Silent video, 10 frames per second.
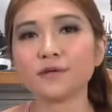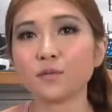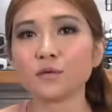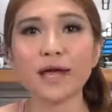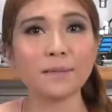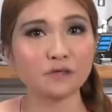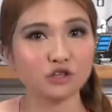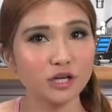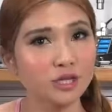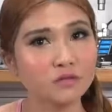it will let my
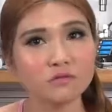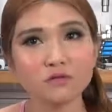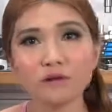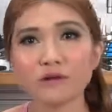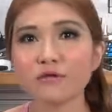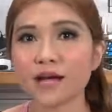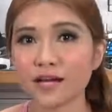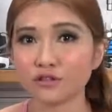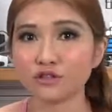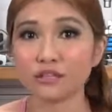channel grow
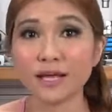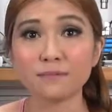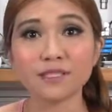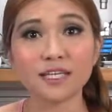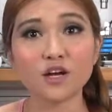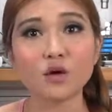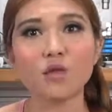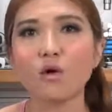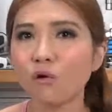and should let me take on